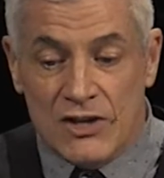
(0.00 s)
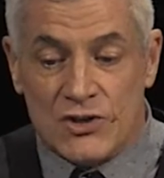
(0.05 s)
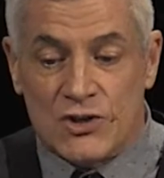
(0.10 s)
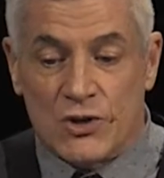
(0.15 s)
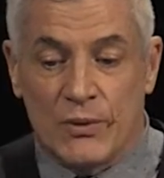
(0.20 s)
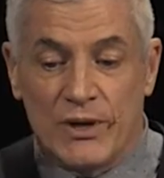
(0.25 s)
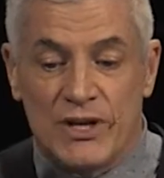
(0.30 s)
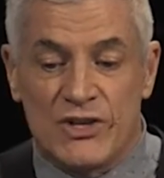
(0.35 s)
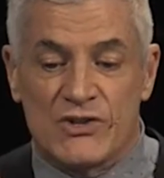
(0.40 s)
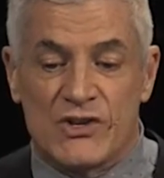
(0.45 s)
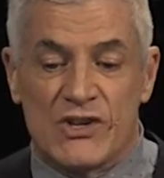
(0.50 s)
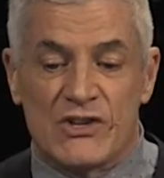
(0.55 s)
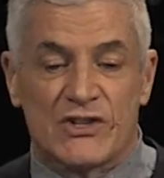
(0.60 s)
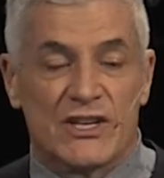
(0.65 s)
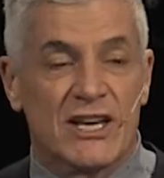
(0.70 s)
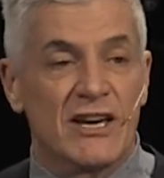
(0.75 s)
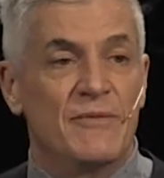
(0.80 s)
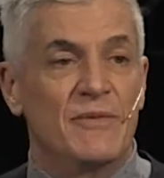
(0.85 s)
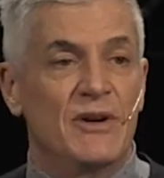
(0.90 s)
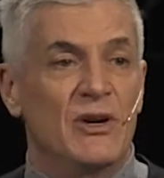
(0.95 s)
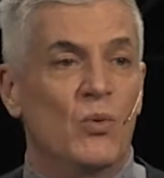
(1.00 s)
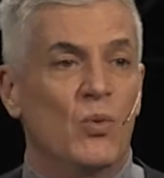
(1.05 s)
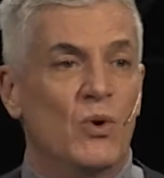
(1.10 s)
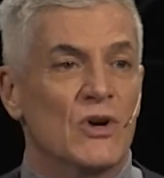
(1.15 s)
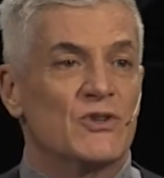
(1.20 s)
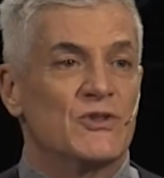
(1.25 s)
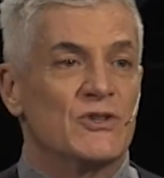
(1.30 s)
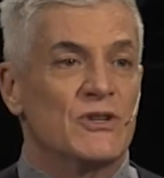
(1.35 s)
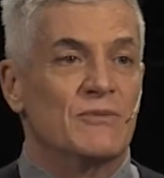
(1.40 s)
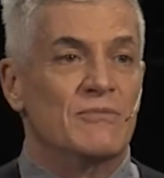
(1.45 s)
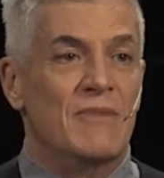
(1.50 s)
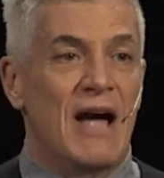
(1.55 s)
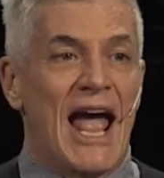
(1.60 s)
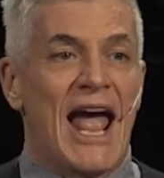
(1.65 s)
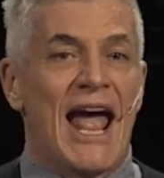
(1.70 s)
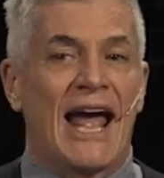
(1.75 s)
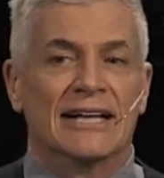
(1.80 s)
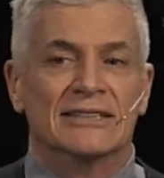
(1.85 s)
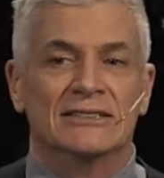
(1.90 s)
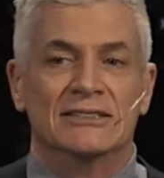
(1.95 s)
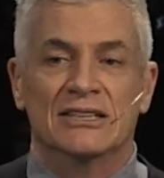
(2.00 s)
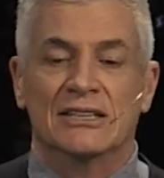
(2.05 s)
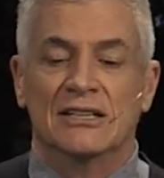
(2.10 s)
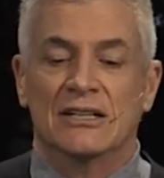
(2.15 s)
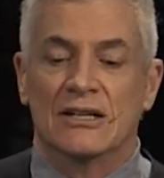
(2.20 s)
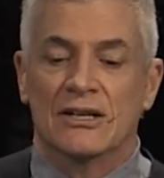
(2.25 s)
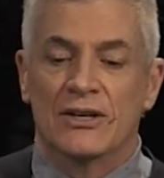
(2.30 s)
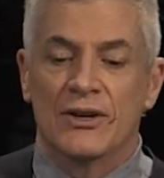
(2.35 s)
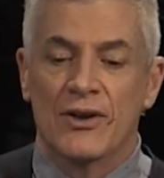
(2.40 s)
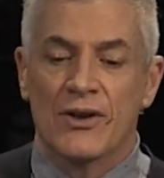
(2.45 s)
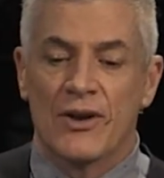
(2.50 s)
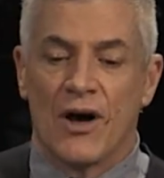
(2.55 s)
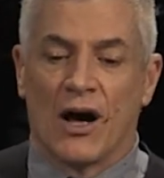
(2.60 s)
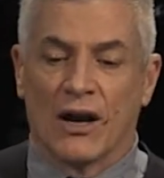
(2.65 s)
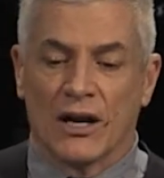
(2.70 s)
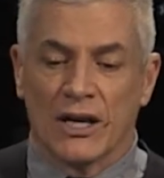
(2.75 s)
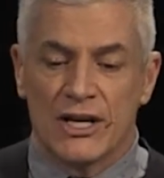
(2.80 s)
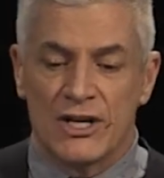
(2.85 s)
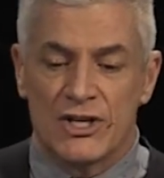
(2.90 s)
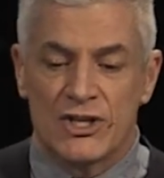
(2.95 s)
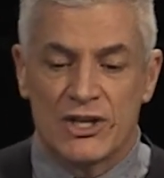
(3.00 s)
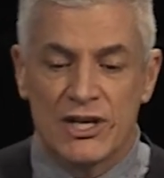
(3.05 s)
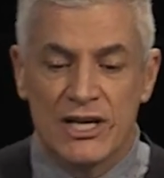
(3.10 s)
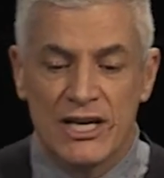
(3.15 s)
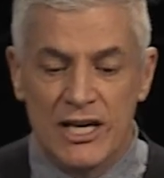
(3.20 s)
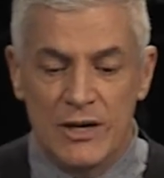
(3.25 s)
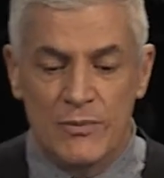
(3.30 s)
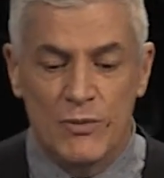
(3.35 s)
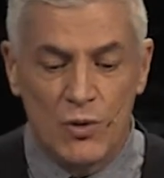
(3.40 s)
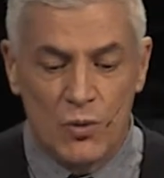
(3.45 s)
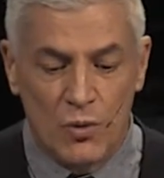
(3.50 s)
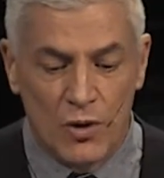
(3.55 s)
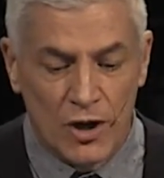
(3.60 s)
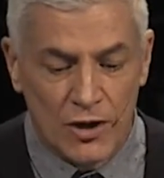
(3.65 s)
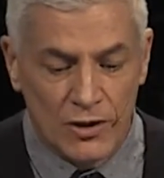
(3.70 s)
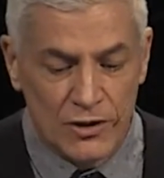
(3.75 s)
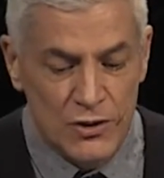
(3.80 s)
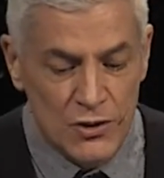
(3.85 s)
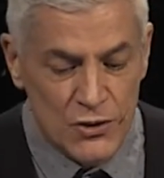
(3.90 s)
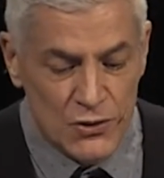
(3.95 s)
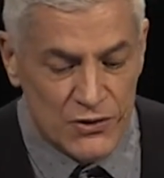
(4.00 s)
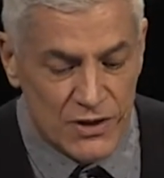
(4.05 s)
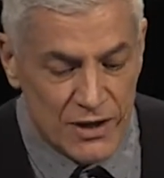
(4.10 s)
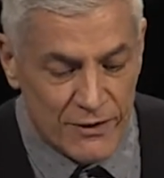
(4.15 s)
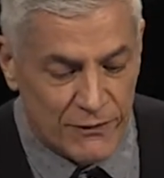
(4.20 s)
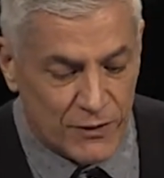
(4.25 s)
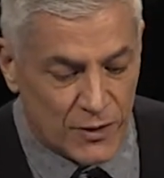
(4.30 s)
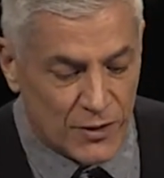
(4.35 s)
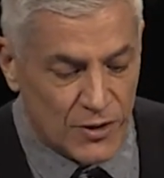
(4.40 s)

And so when he says, Give me wisdom and knowledge, the Hebrew word used there